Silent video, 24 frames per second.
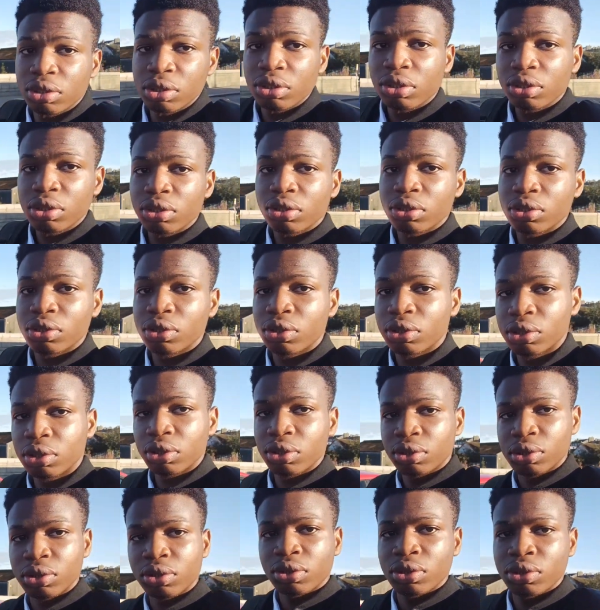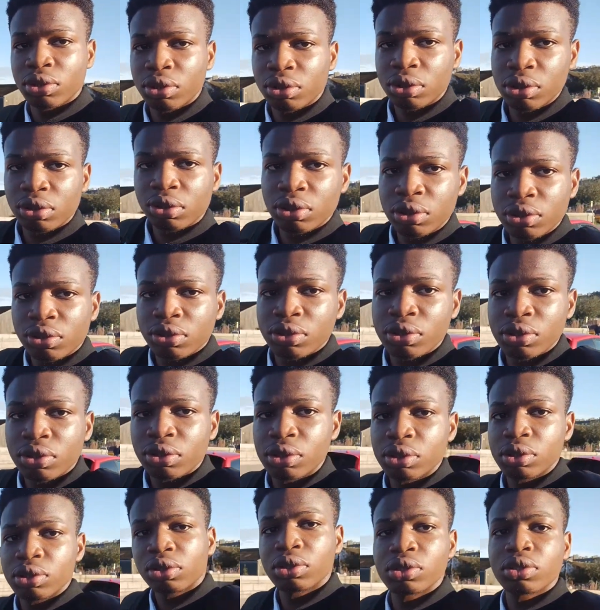Should everybody be like, why is this
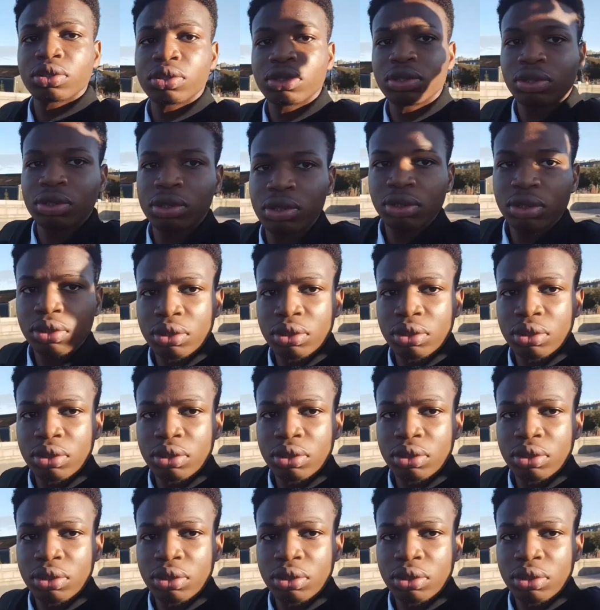kid going to the